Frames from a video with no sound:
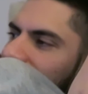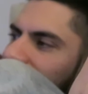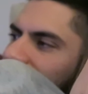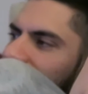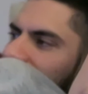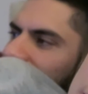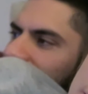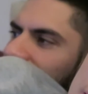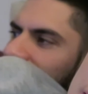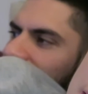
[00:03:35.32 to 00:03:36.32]

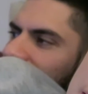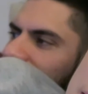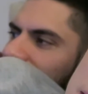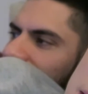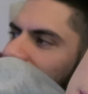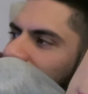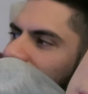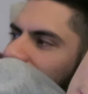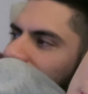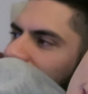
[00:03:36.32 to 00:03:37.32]

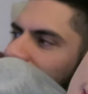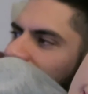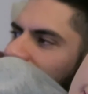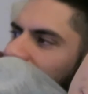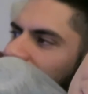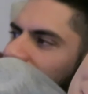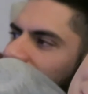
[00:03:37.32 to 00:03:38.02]
(silent)